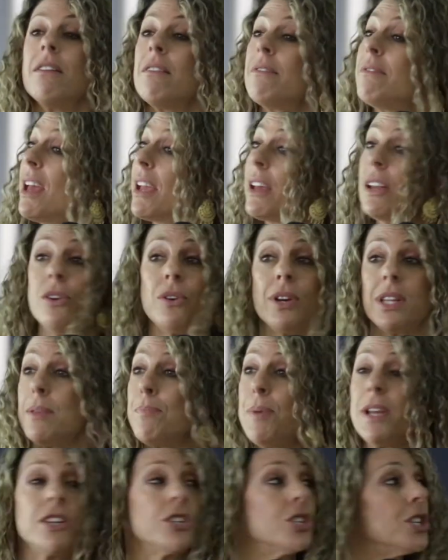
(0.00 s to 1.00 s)
They can look at the
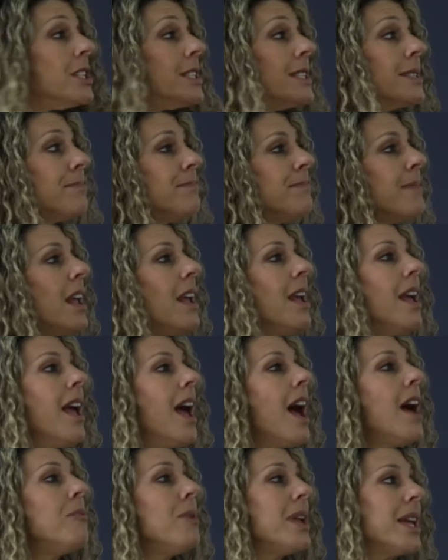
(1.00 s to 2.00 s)
pictures.
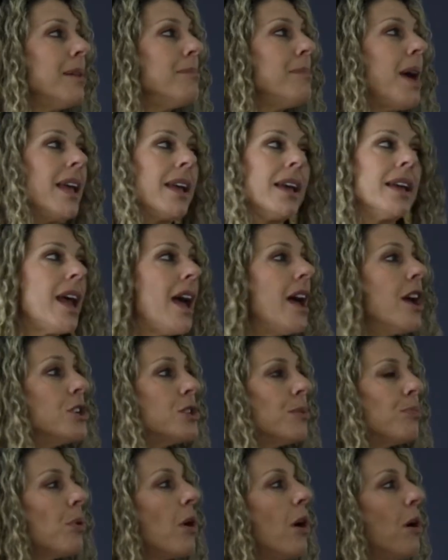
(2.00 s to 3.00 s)
And we can make it age
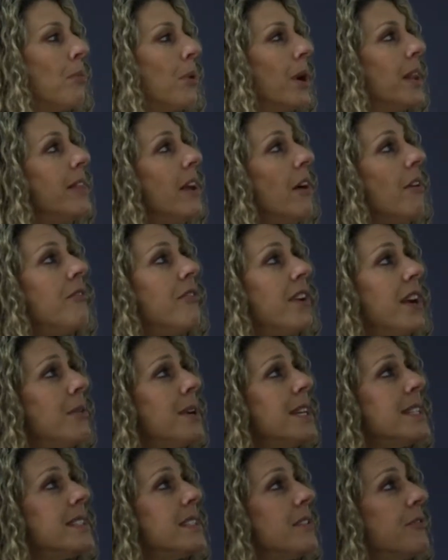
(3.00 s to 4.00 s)
appropriate. There are
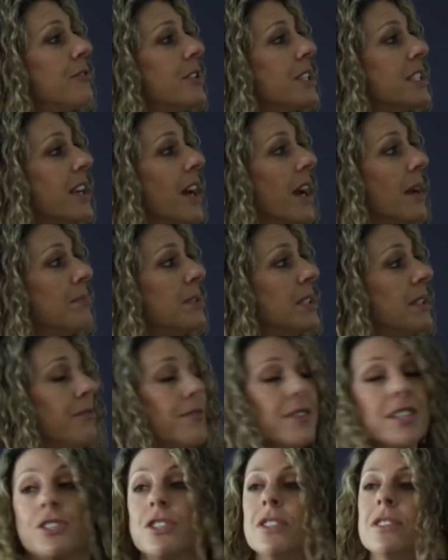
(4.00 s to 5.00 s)
various different types of
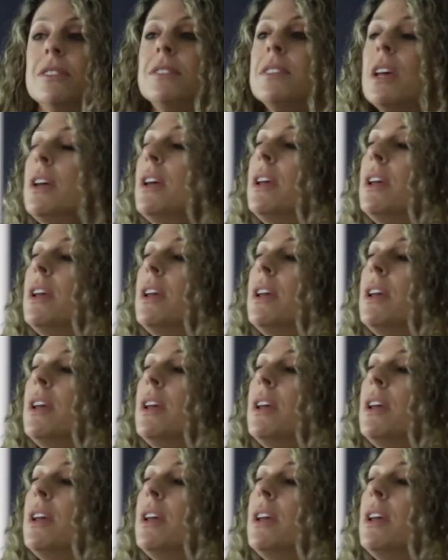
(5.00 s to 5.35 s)
visuals.